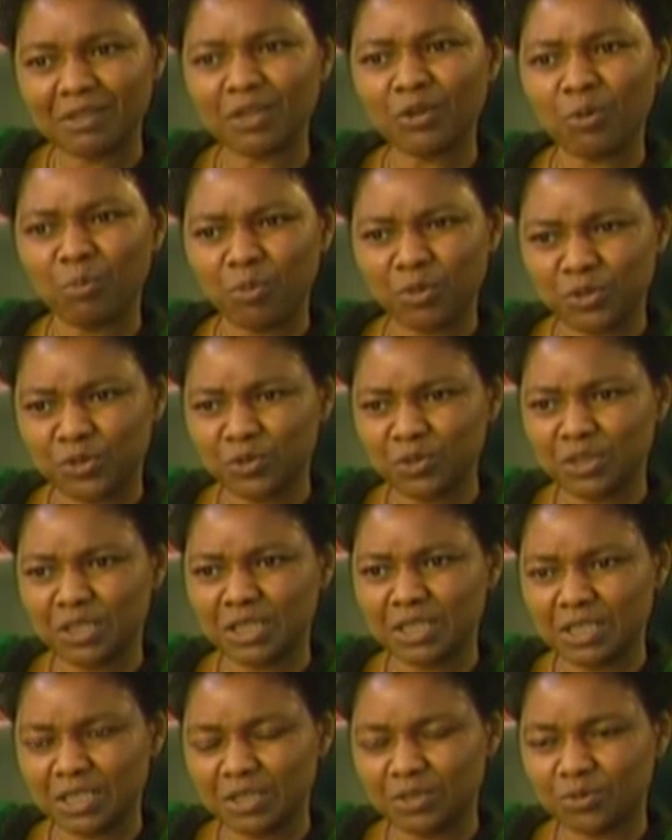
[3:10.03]
an
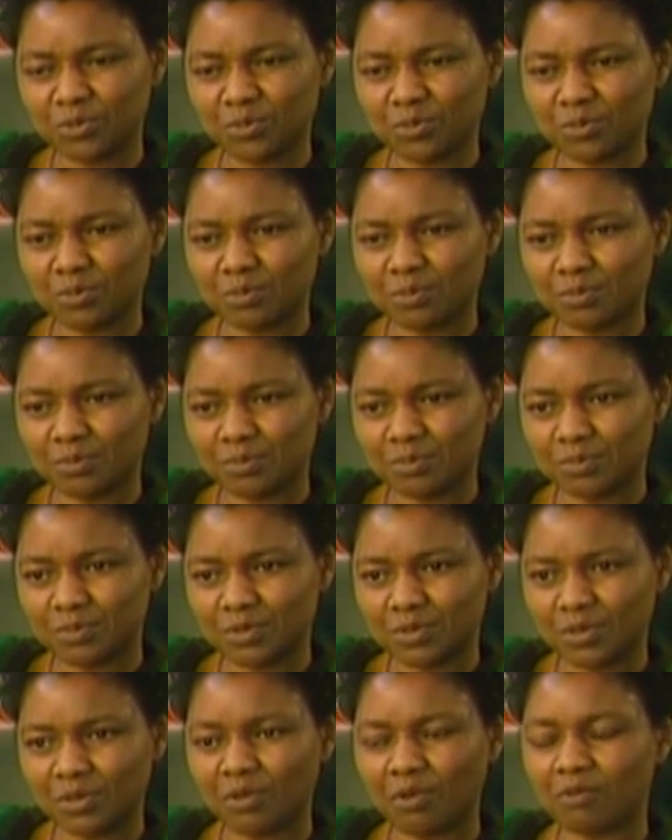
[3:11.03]
opportunity to
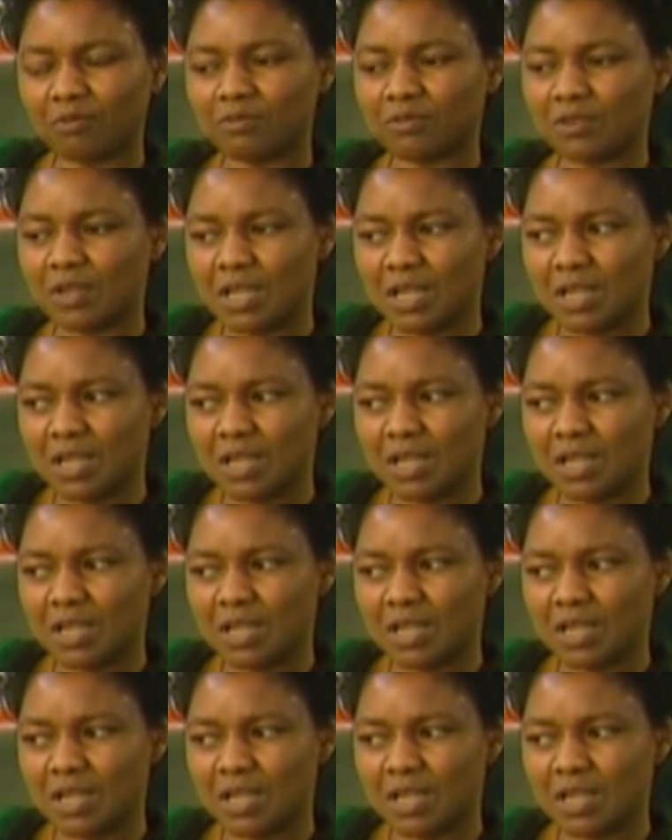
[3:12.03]
sort of